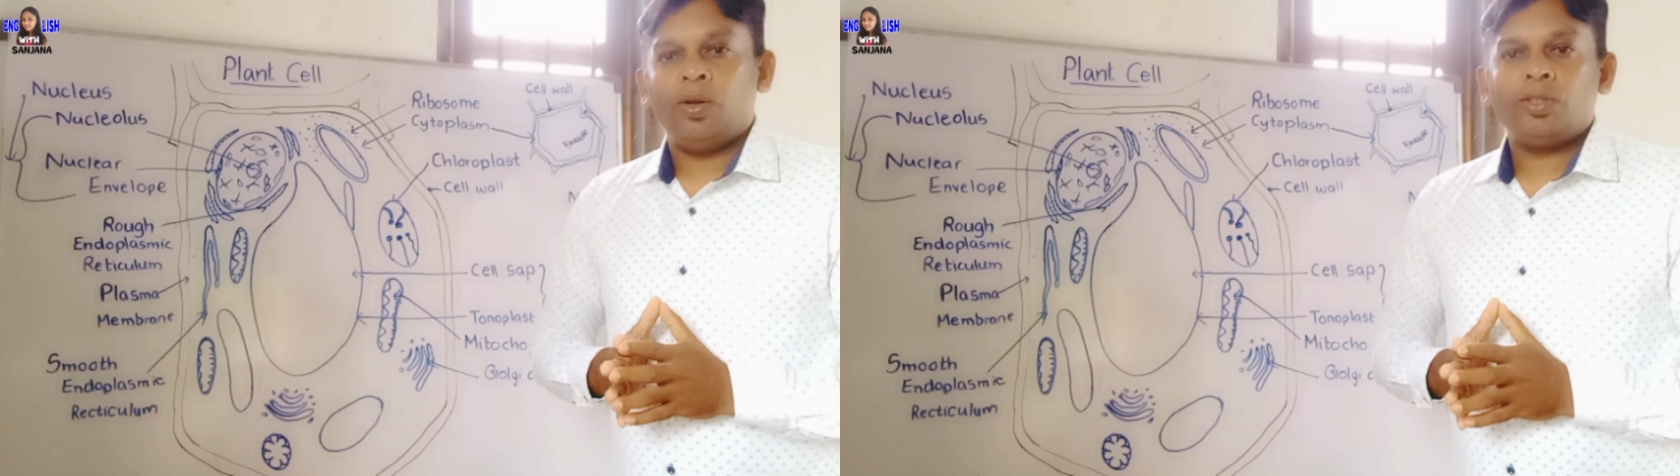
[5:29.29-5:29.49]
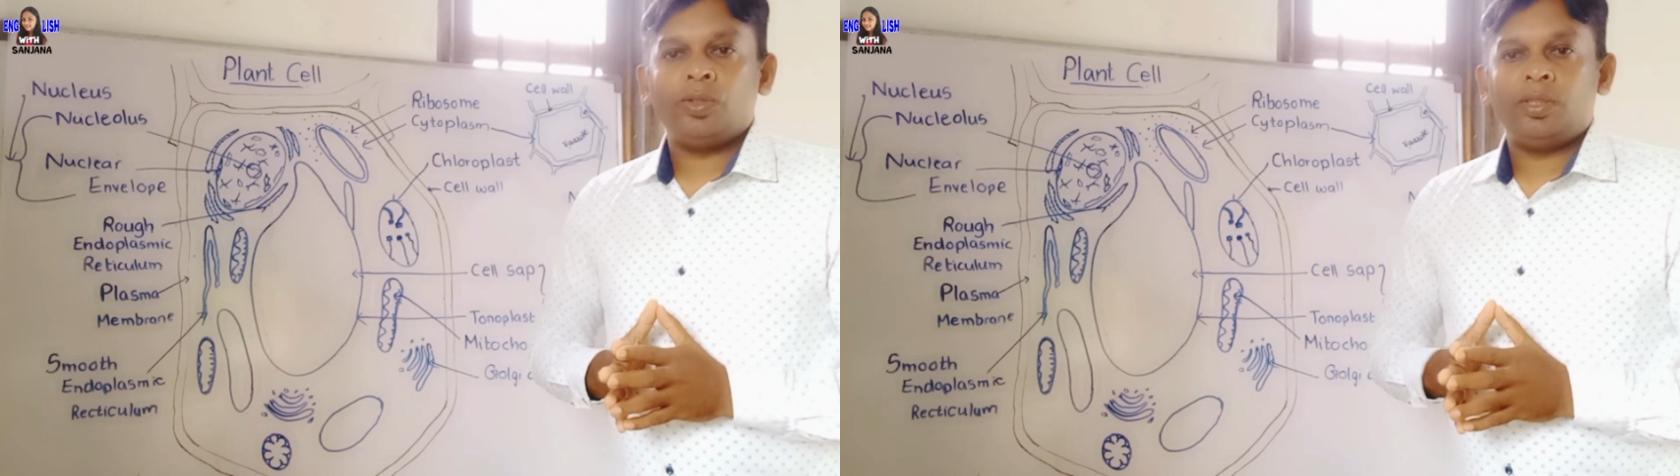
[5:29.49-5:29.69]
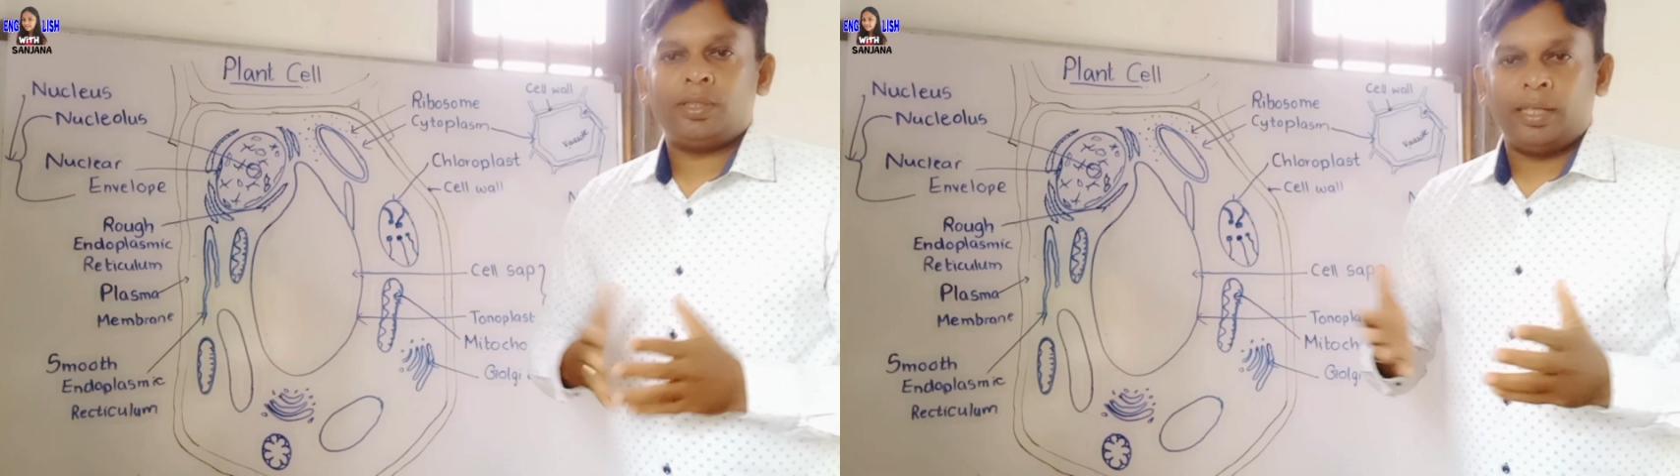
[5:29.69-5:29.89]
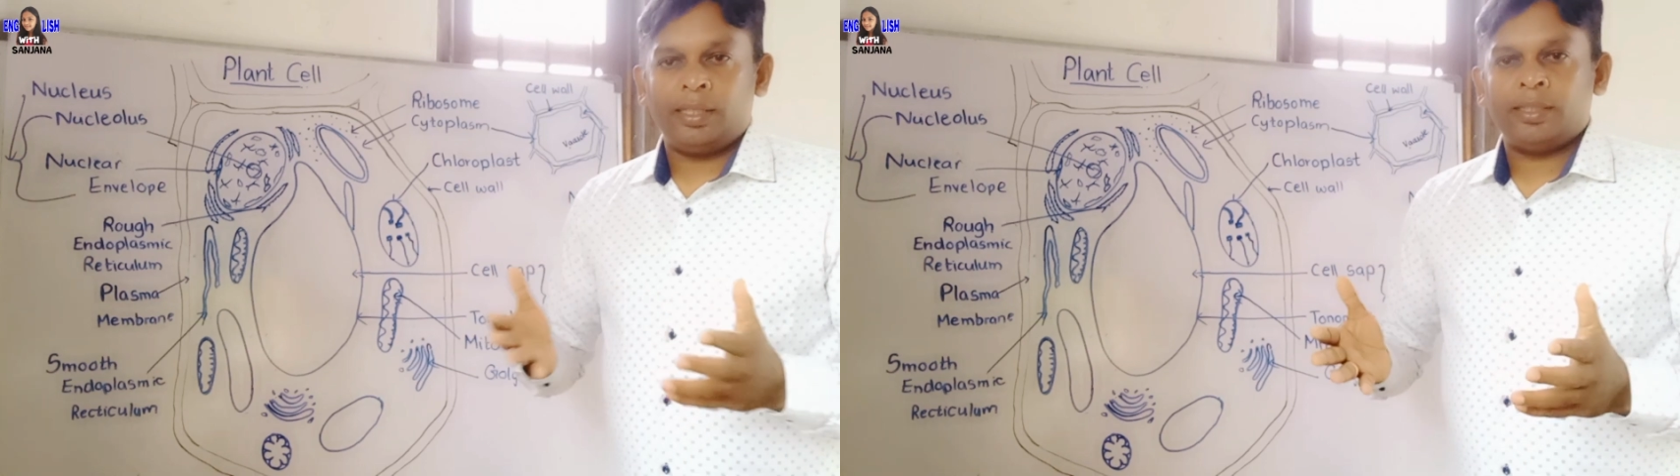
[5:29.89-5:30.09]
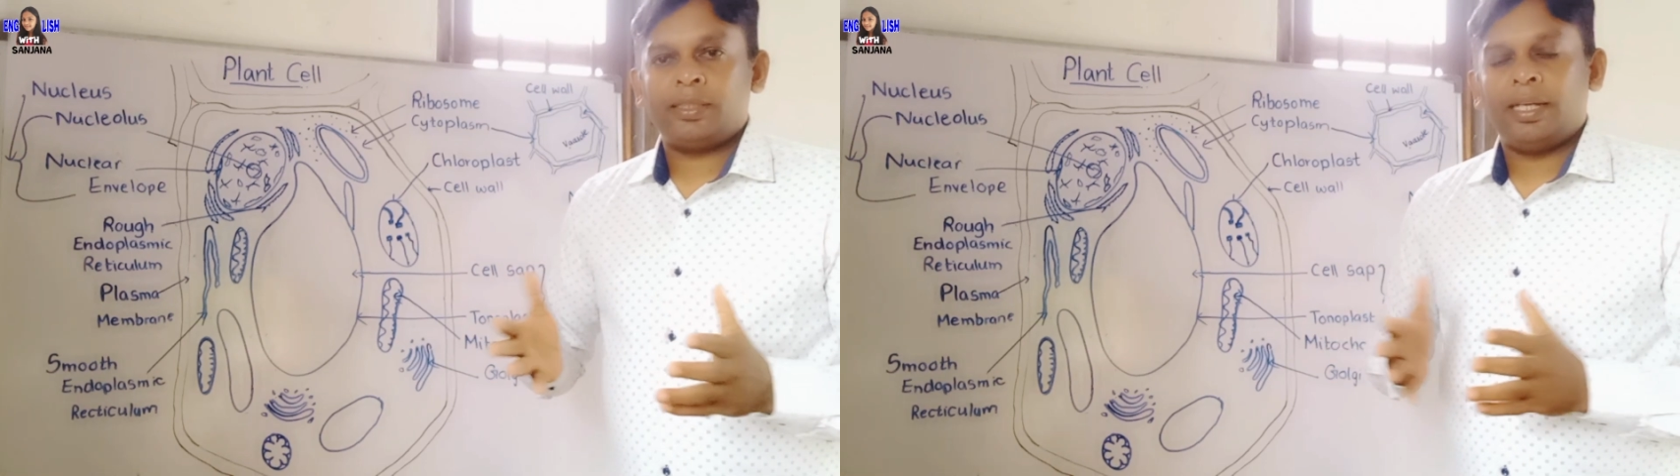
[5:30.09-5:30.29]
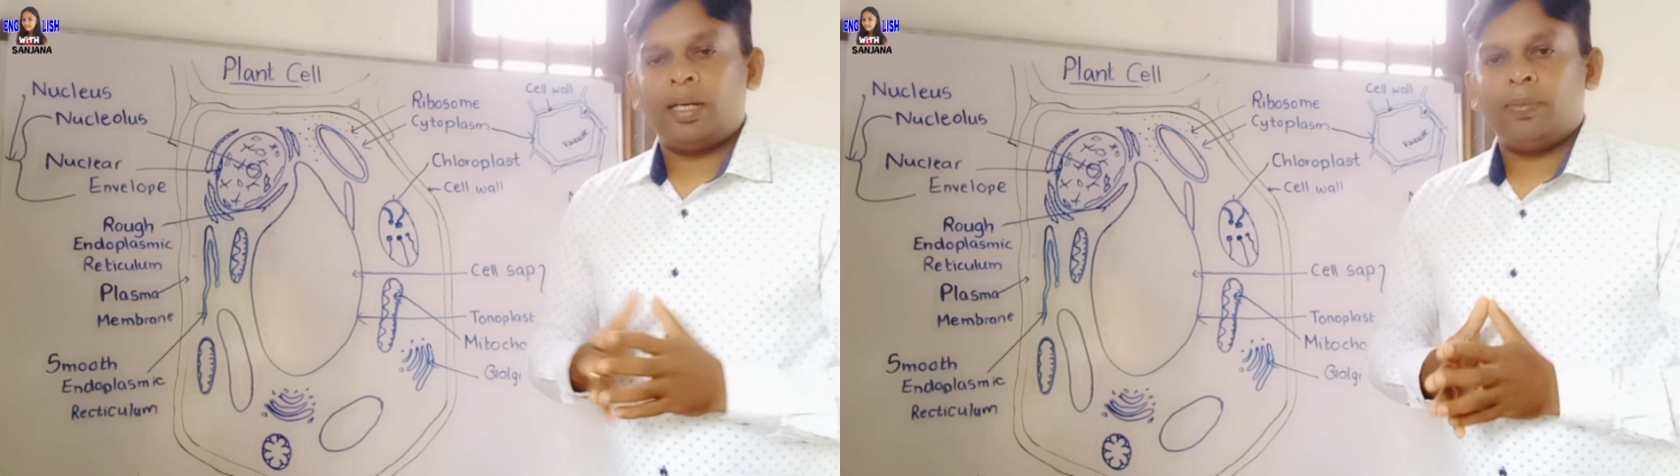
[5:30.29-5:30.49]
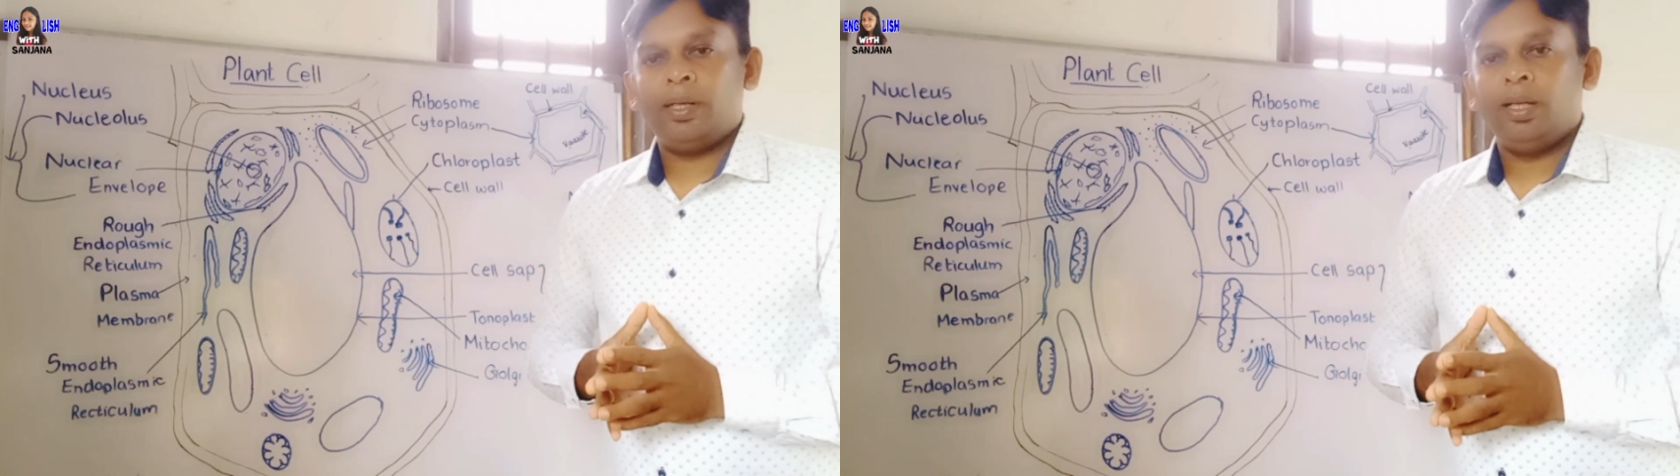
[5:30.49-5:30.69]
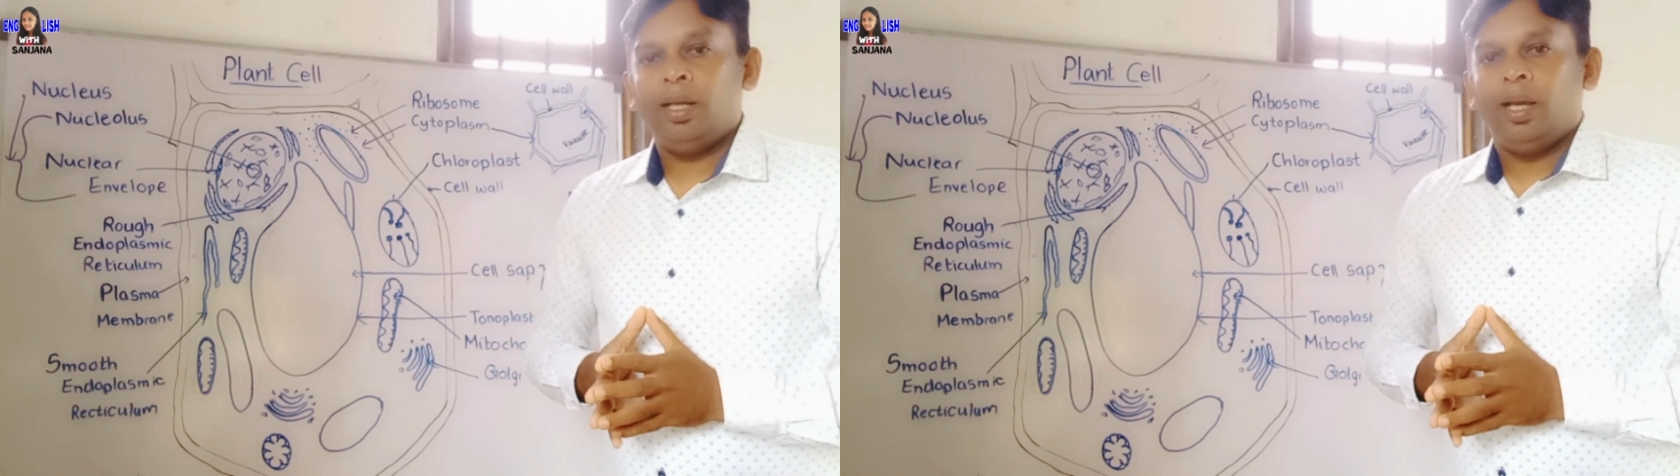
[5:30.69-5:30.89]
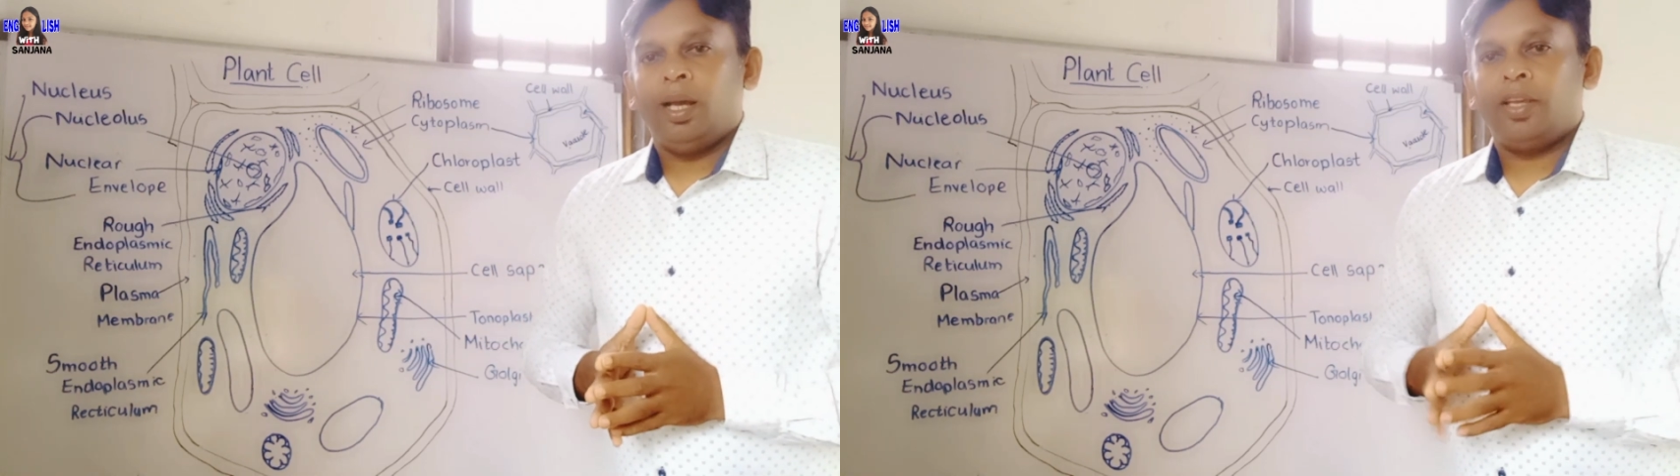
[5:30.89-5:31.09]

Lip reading: also it's understandable.